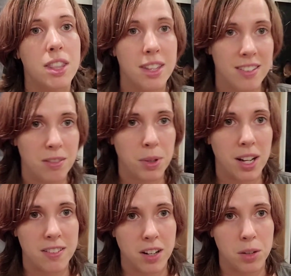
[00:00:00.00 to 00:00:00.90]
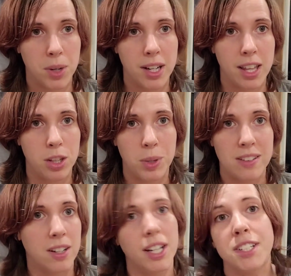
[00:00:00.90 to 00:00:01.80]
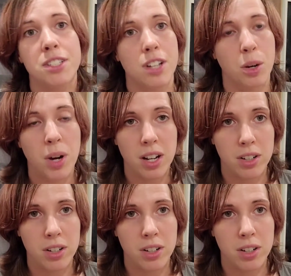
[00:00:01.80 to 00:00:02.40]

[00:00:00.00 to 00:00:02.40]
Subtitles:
This is what I started walking Louise on. I did not walk